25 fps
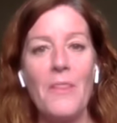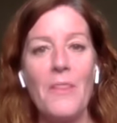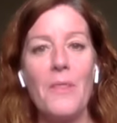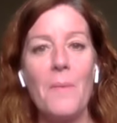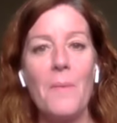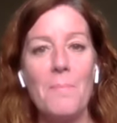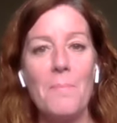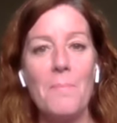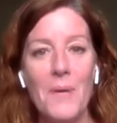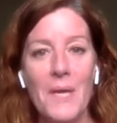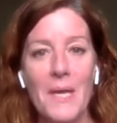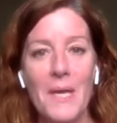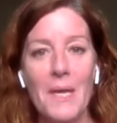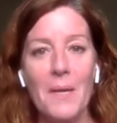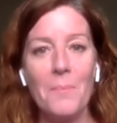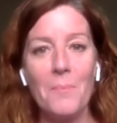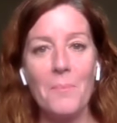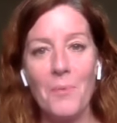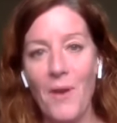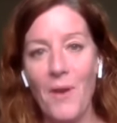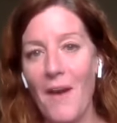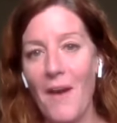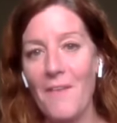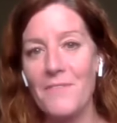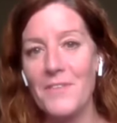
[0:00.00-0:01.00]
the Big
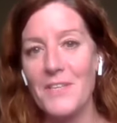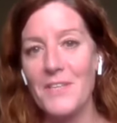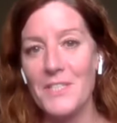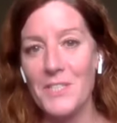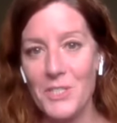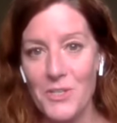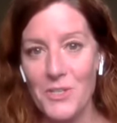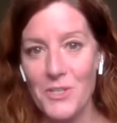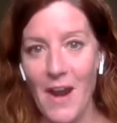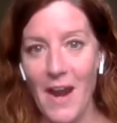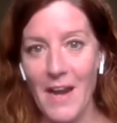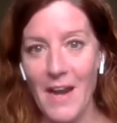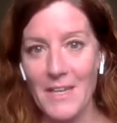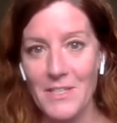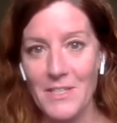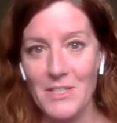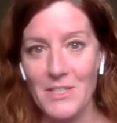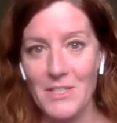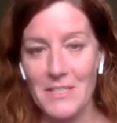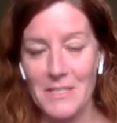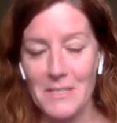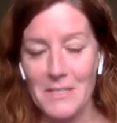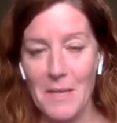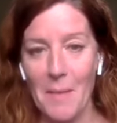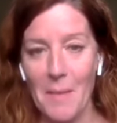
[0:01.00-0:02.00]
Profit
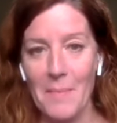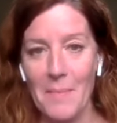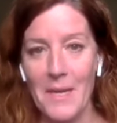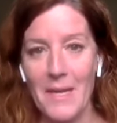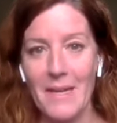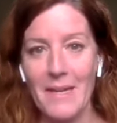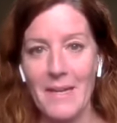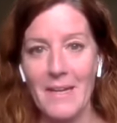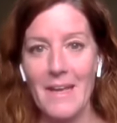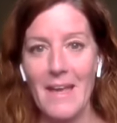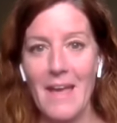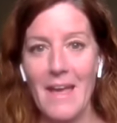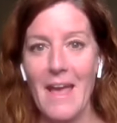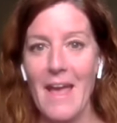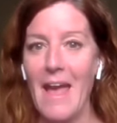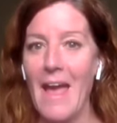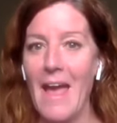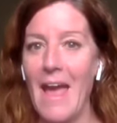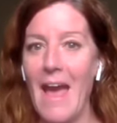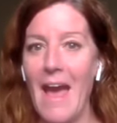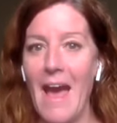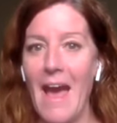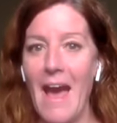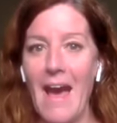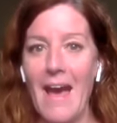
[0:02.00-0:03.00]
Strategy Summit.
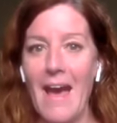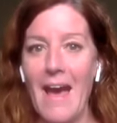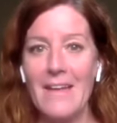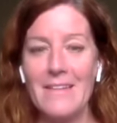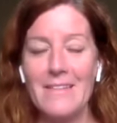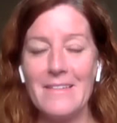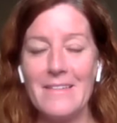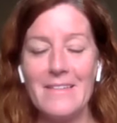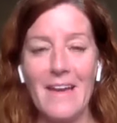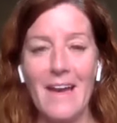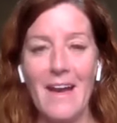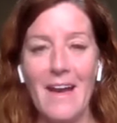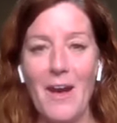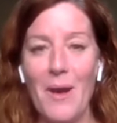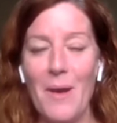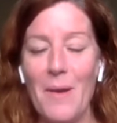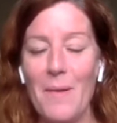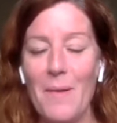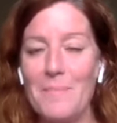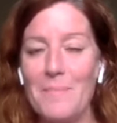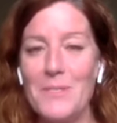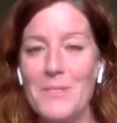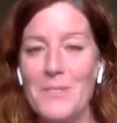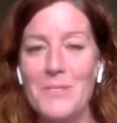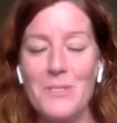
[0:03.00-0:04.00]
And
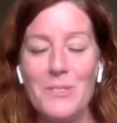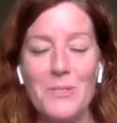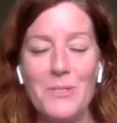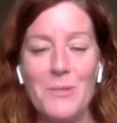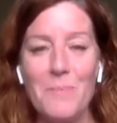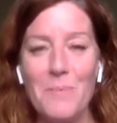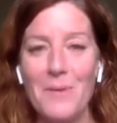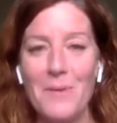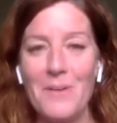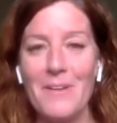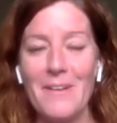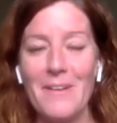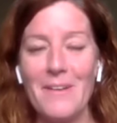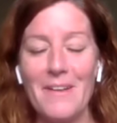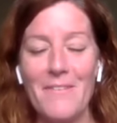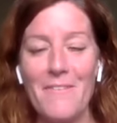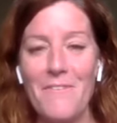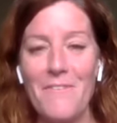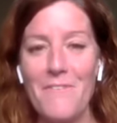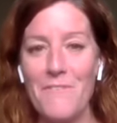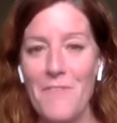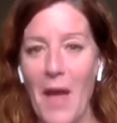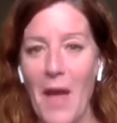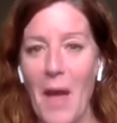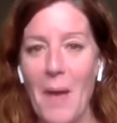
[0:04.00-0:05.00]
super
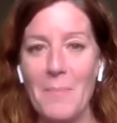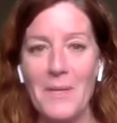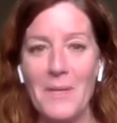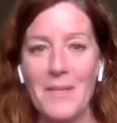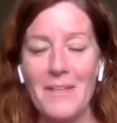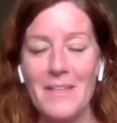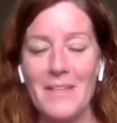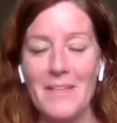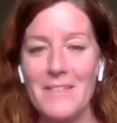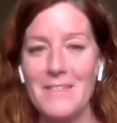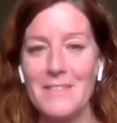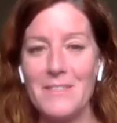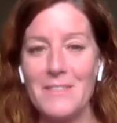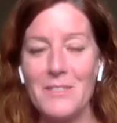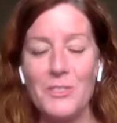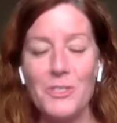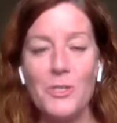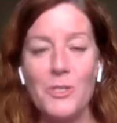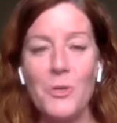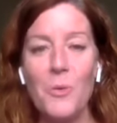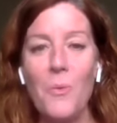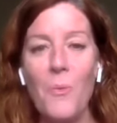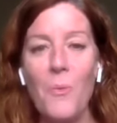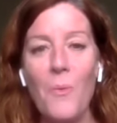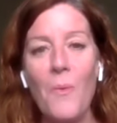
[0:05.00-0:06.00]
fabulous
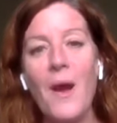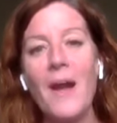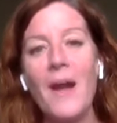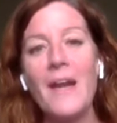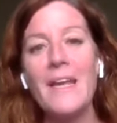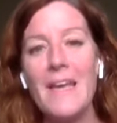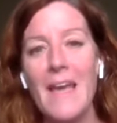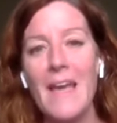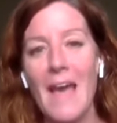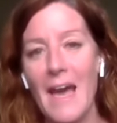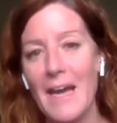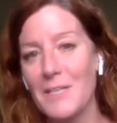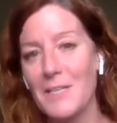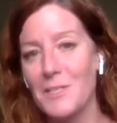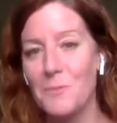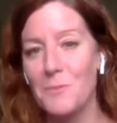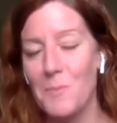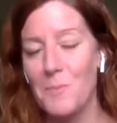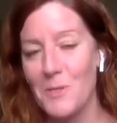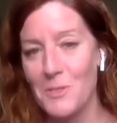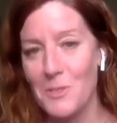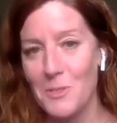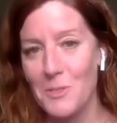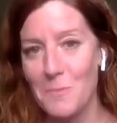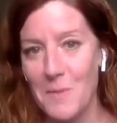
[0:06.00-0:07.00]
20
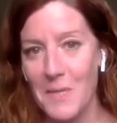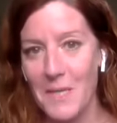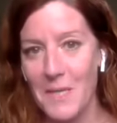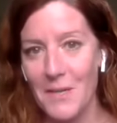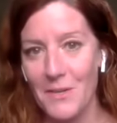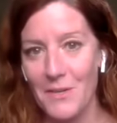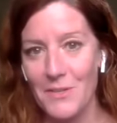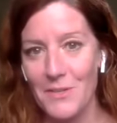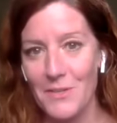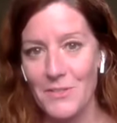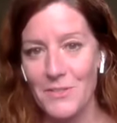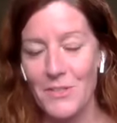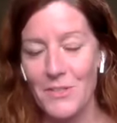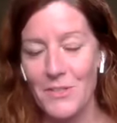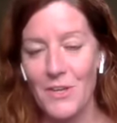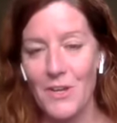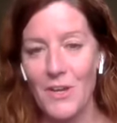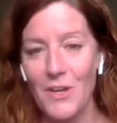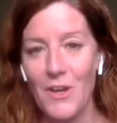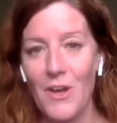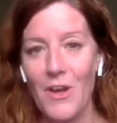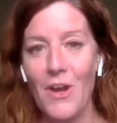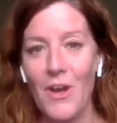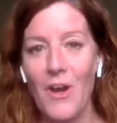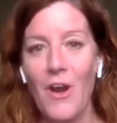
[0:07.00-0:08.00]
expert speakers
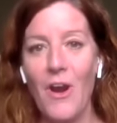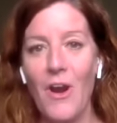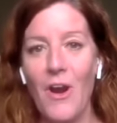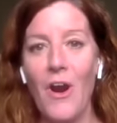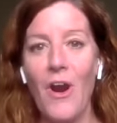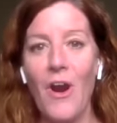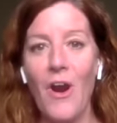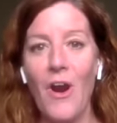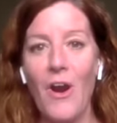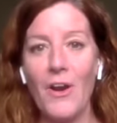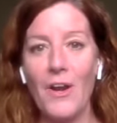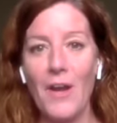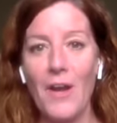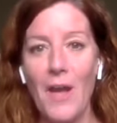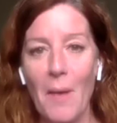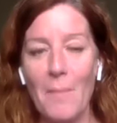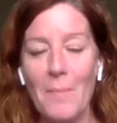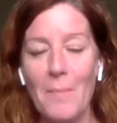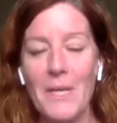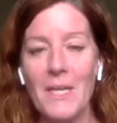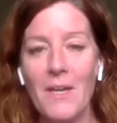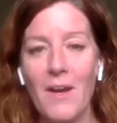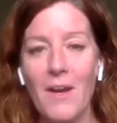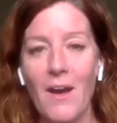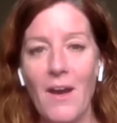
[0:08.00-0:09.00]
are
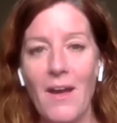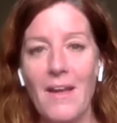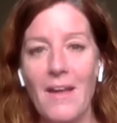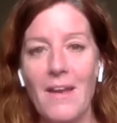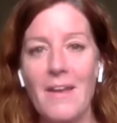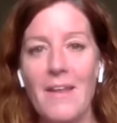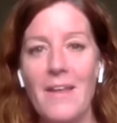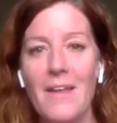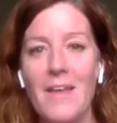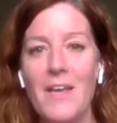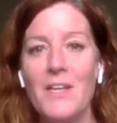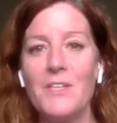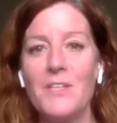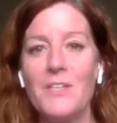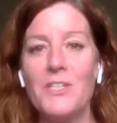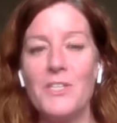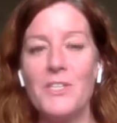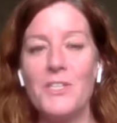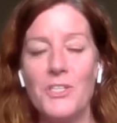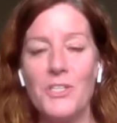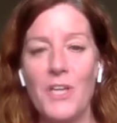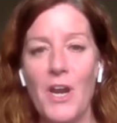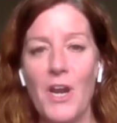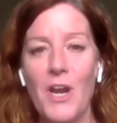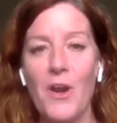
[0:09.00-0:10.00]
coming on to
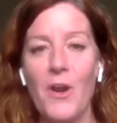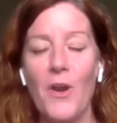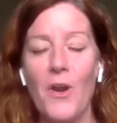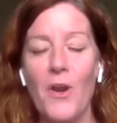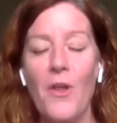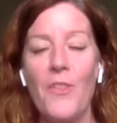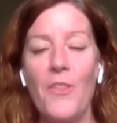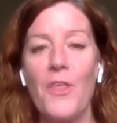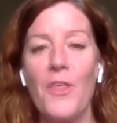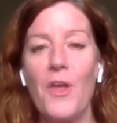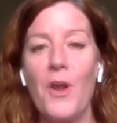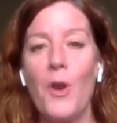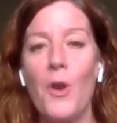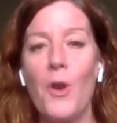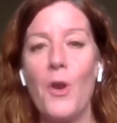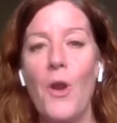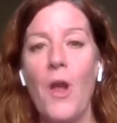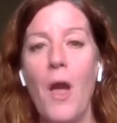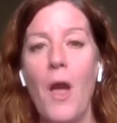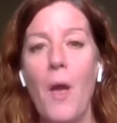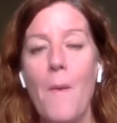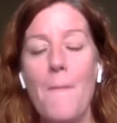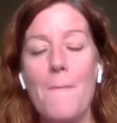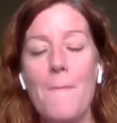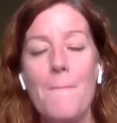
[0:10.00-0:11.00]
share their
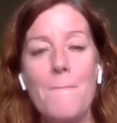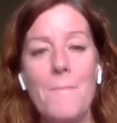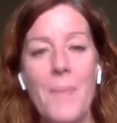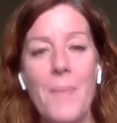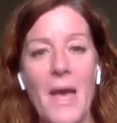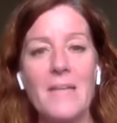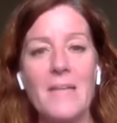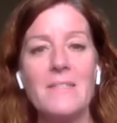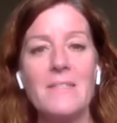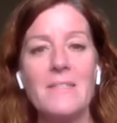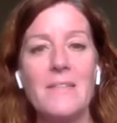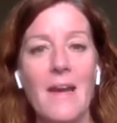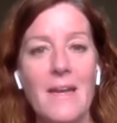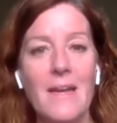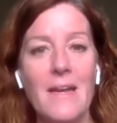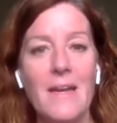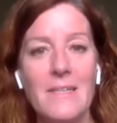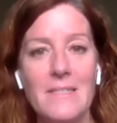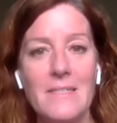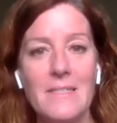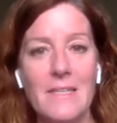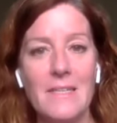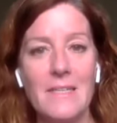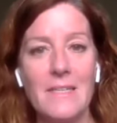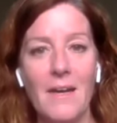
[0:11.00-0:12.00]
best
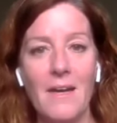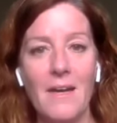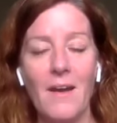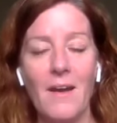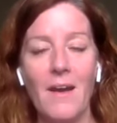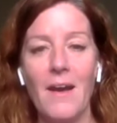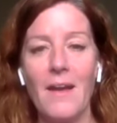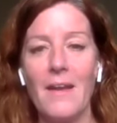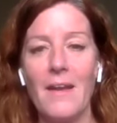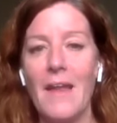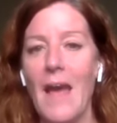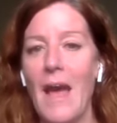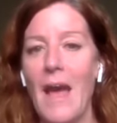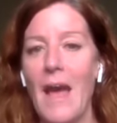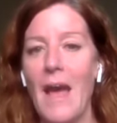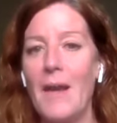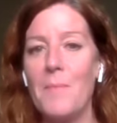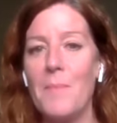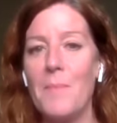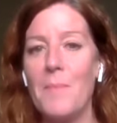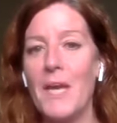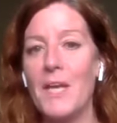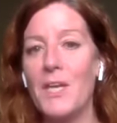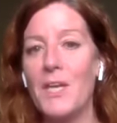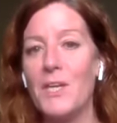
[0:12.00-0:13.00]
idea on how to
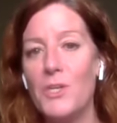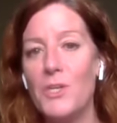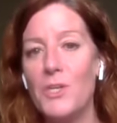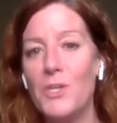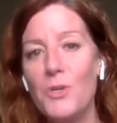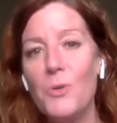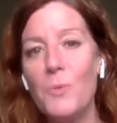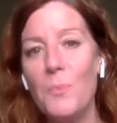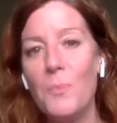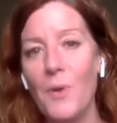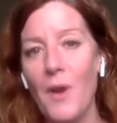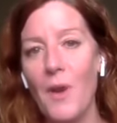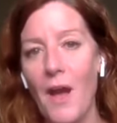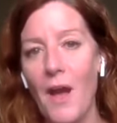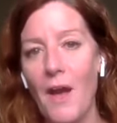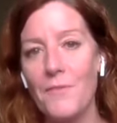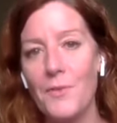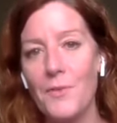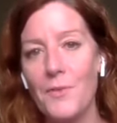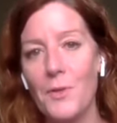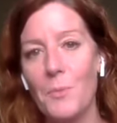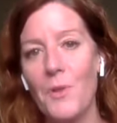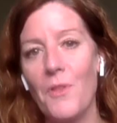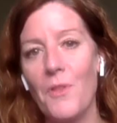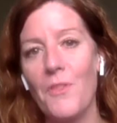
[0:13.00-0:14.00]
make you
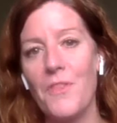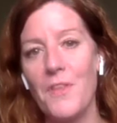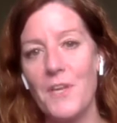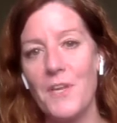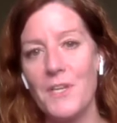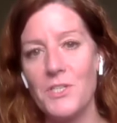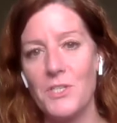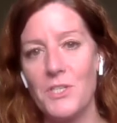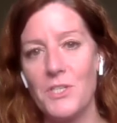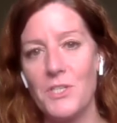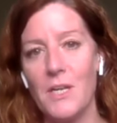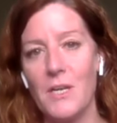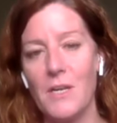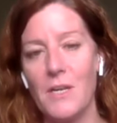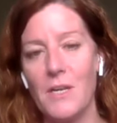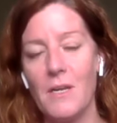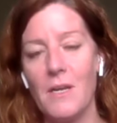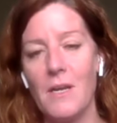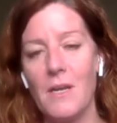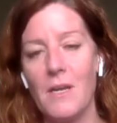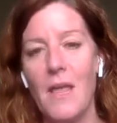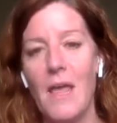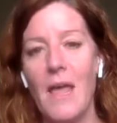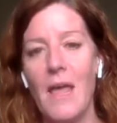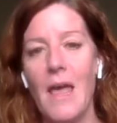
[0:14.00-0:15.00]
profitable this year
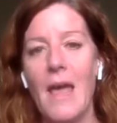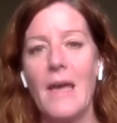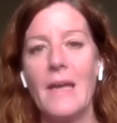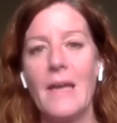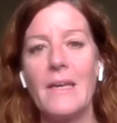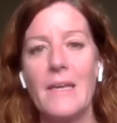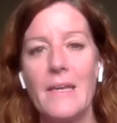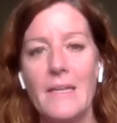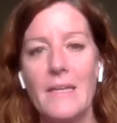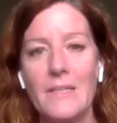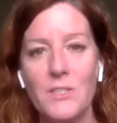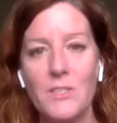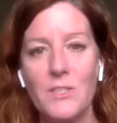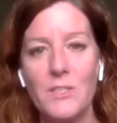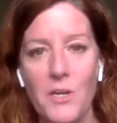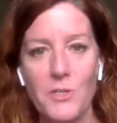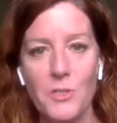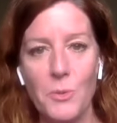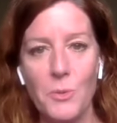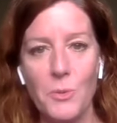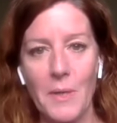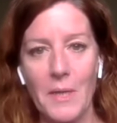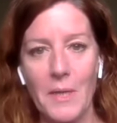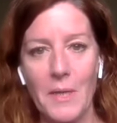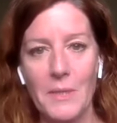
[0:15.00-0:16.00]
and kickstart
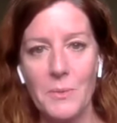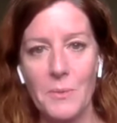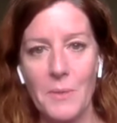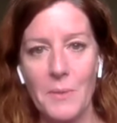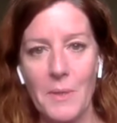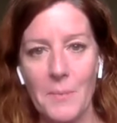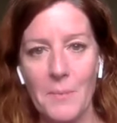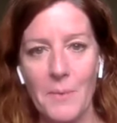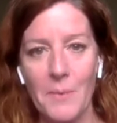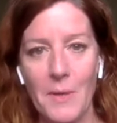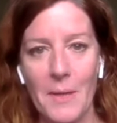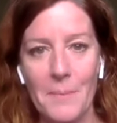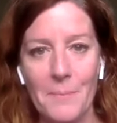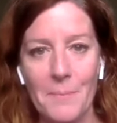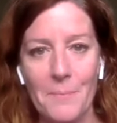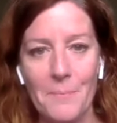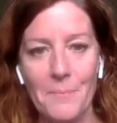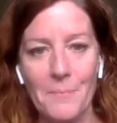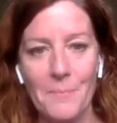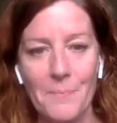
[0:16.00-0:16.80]
2021.